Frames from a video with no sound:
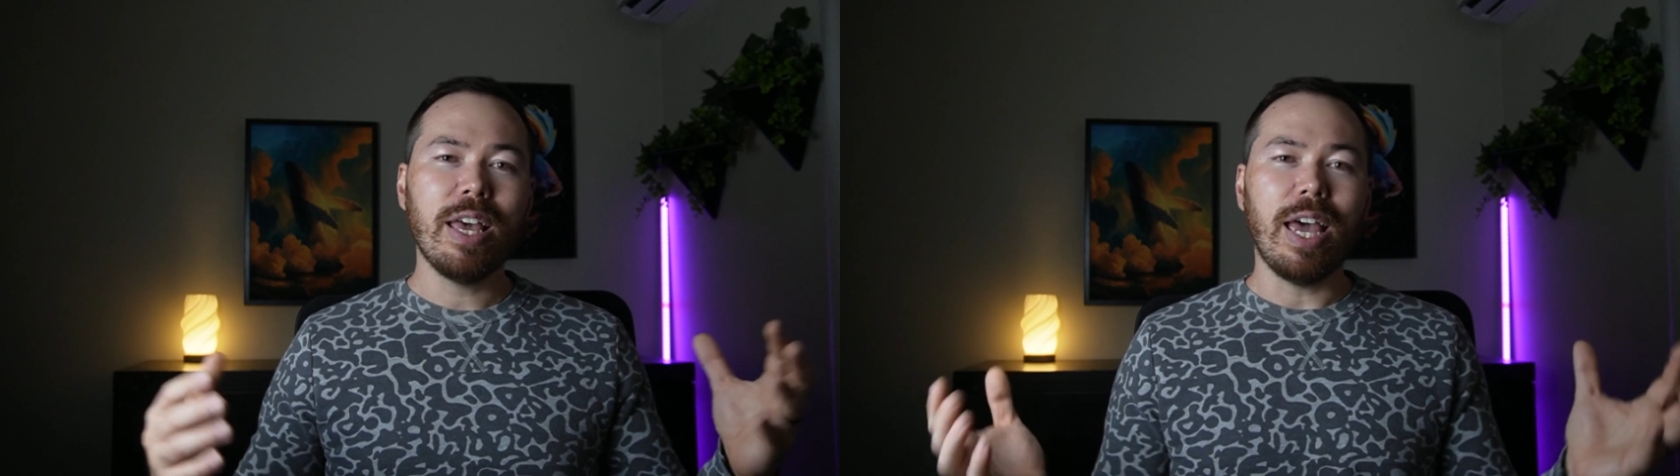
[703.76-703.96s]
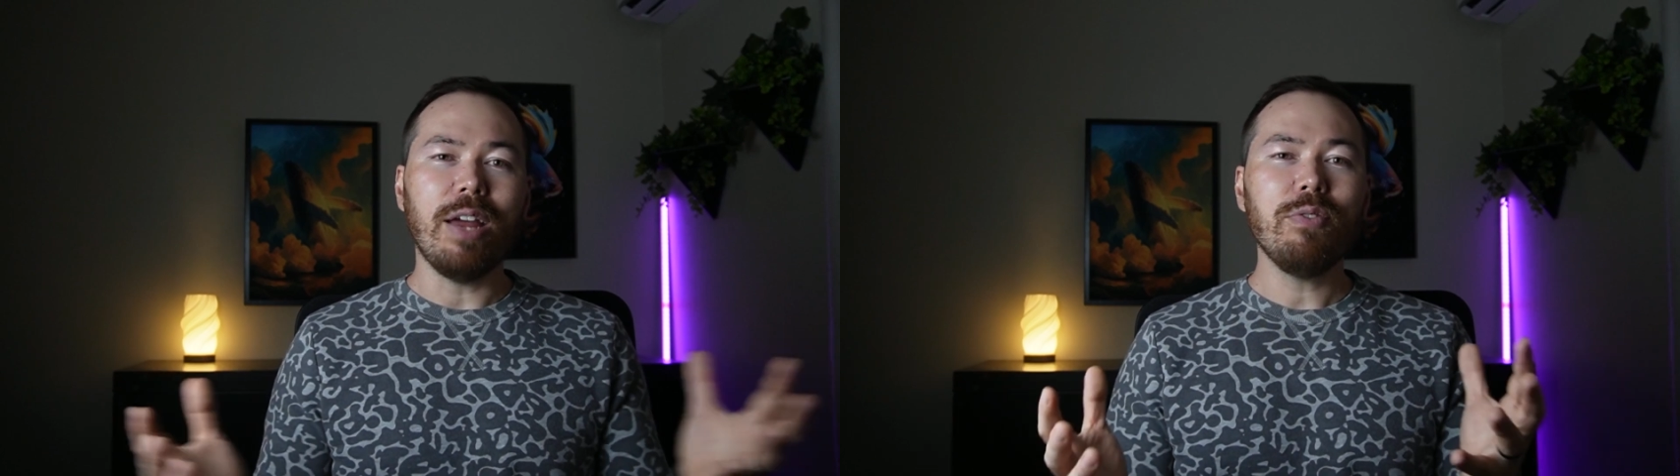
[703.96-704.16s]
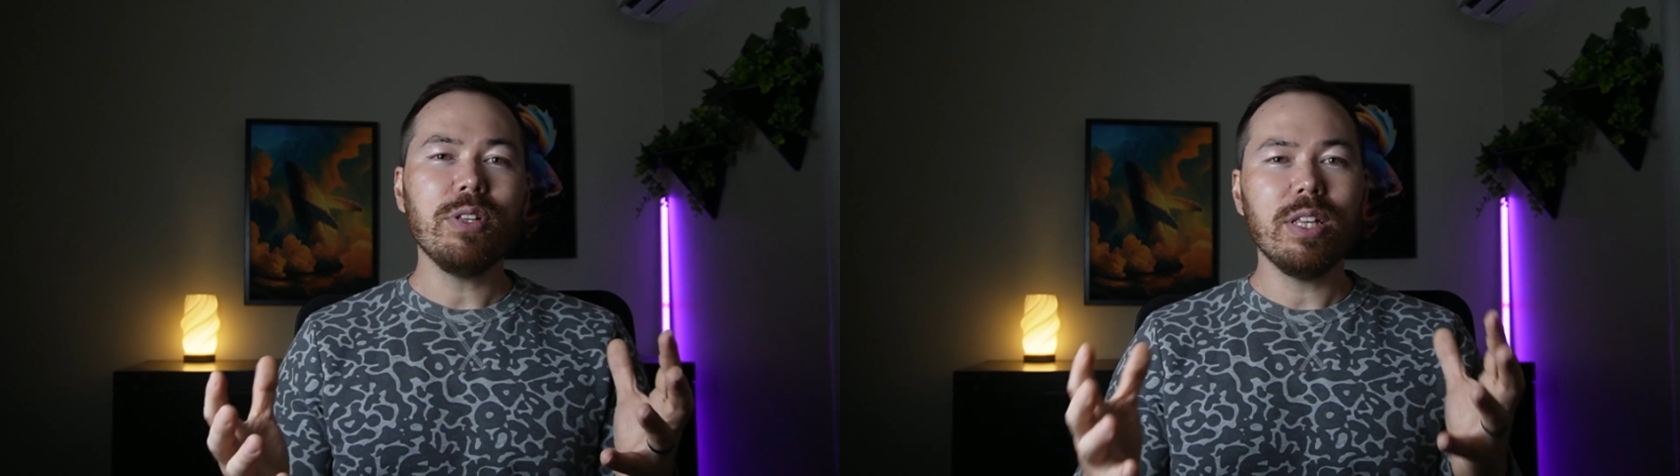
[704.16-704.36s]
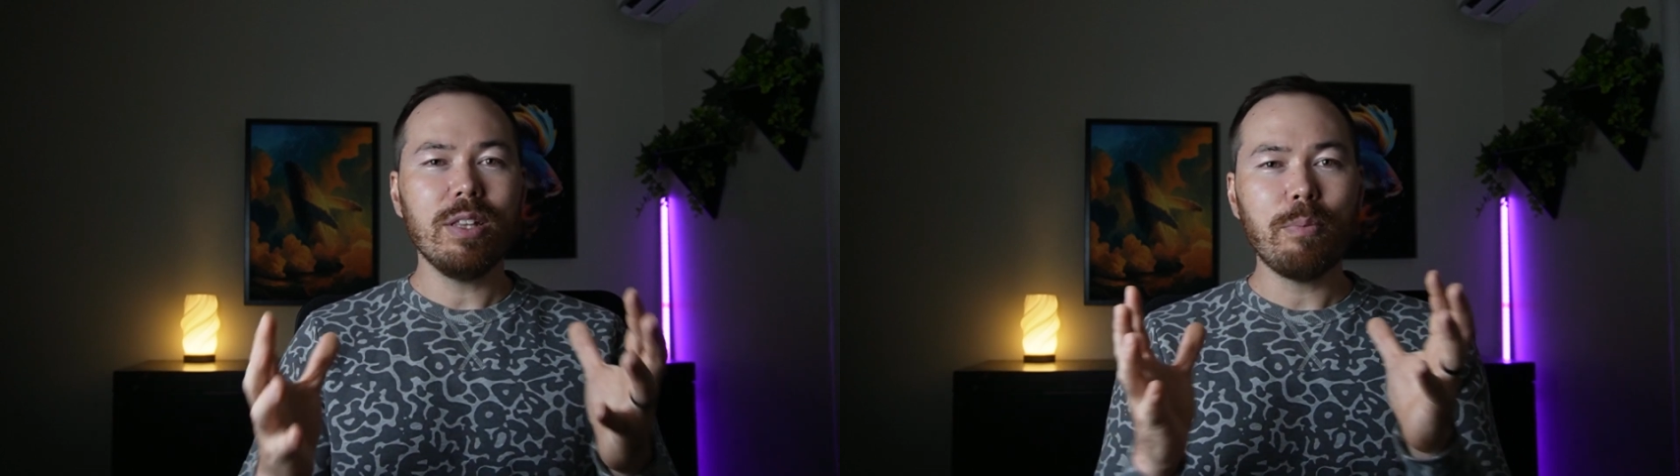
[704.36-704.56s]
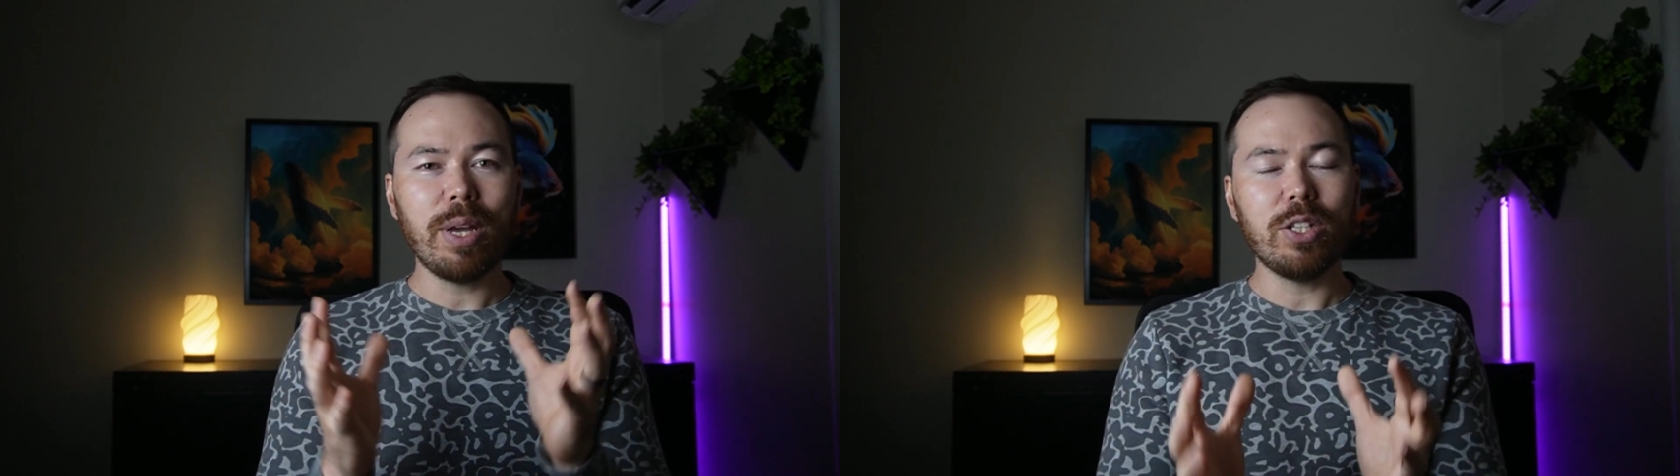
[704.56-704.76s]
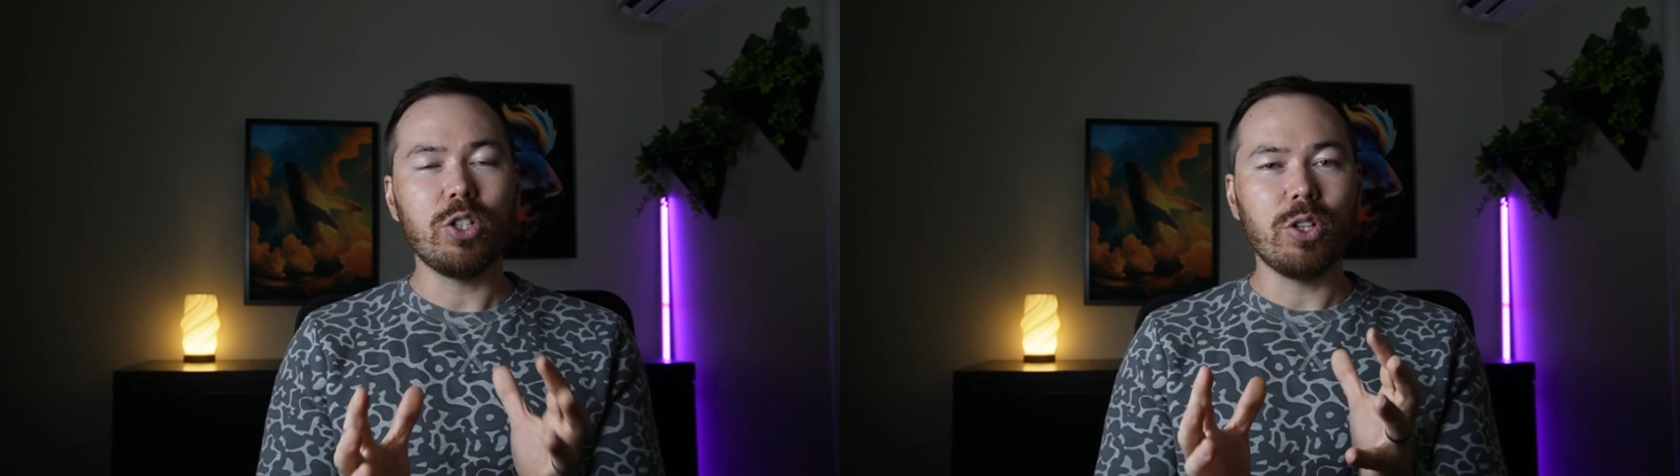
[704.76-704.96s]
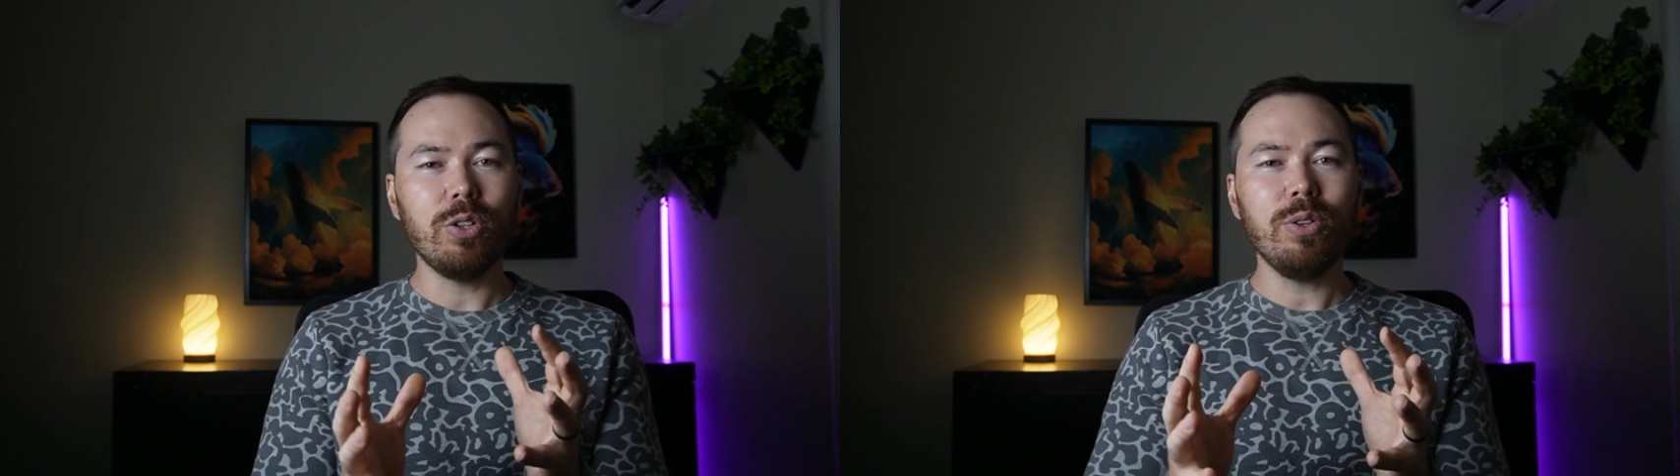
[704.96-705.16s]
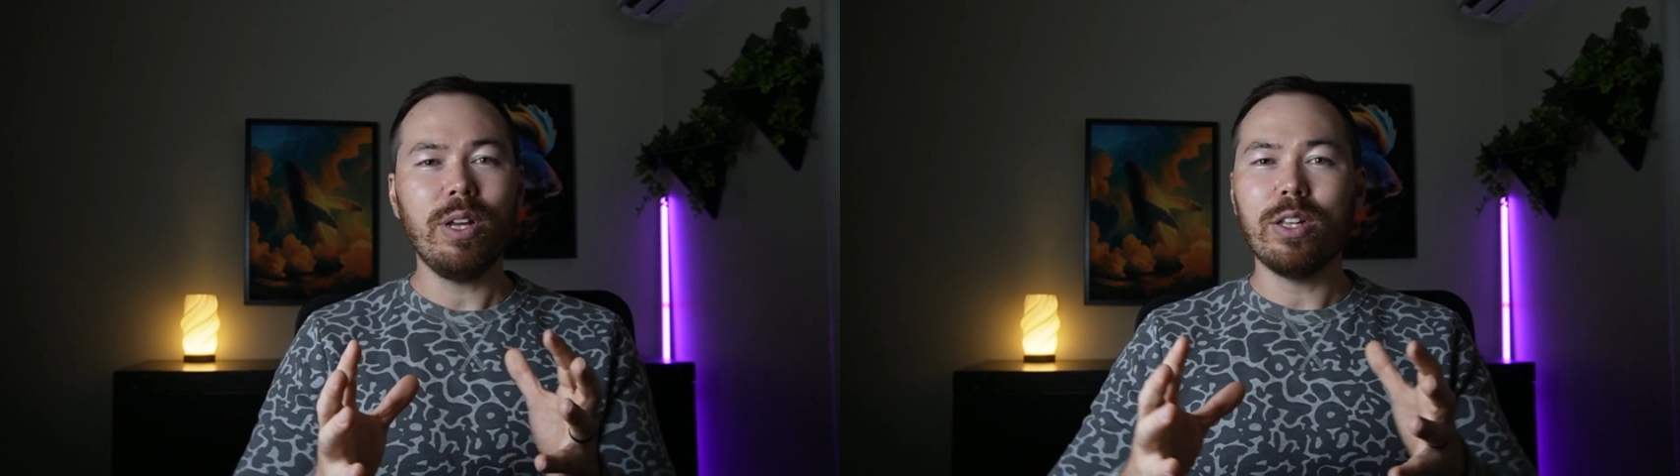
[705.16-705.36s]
everything that makes you.